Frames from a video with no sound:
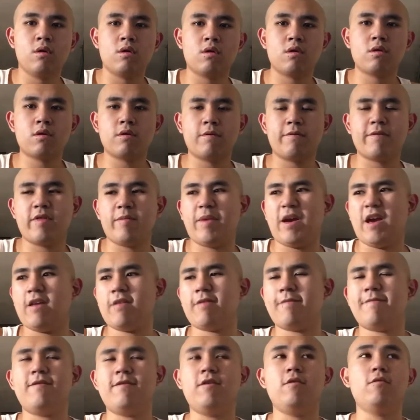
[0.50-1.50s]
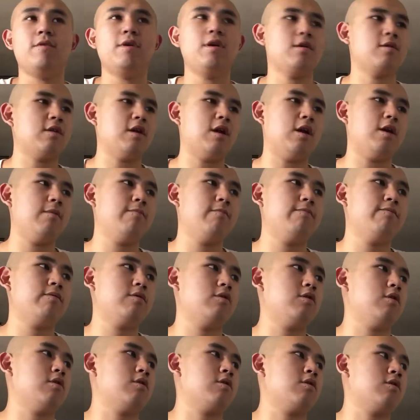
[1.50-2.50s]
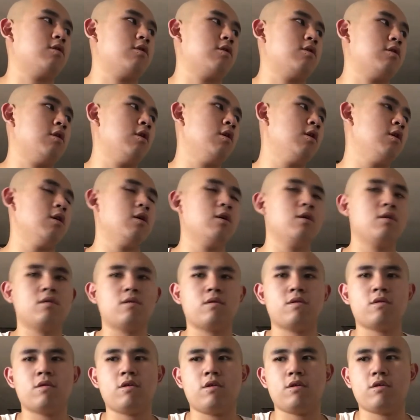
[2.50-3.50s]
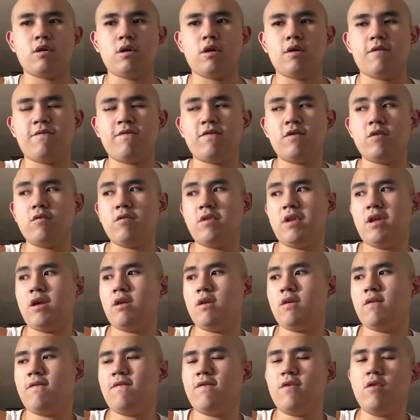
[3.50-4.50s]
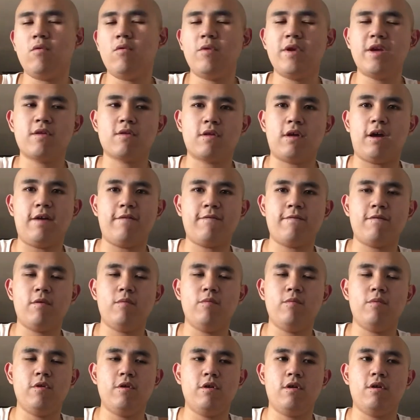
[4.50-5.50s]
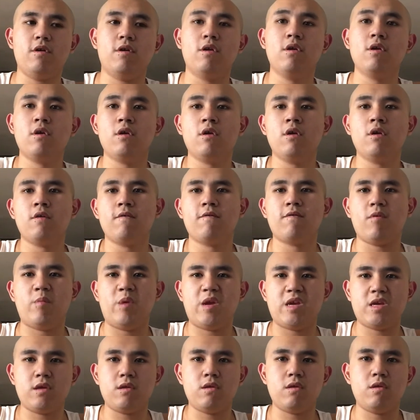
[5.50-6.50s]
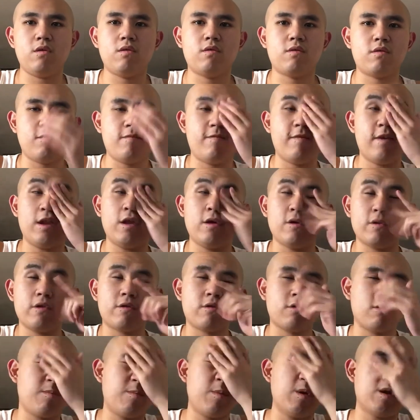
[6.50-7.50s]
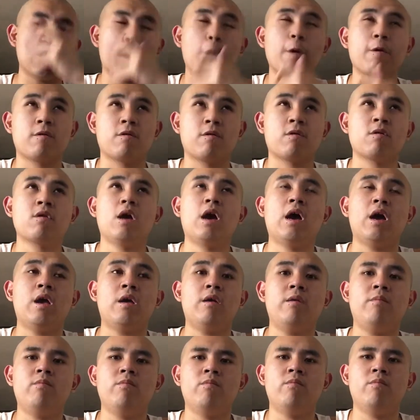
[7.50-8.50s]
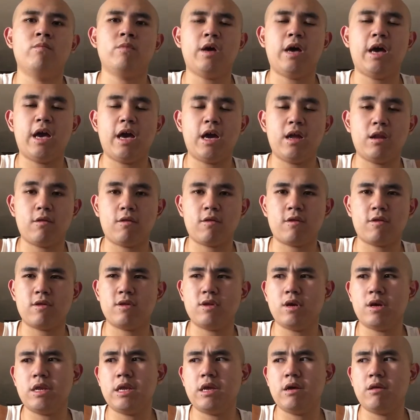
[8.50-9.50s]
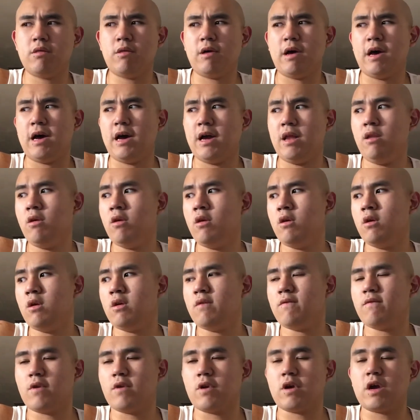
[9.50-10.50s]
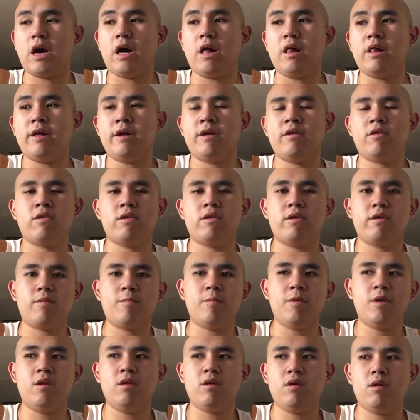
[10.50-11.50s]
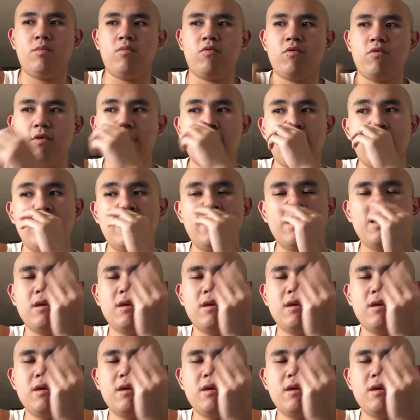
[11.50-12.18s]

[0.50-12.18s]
So for the past few weeks, I just took a few day, few weeks off from the from making YouTube videos just because I I had to study a lot for college. It's been a pretty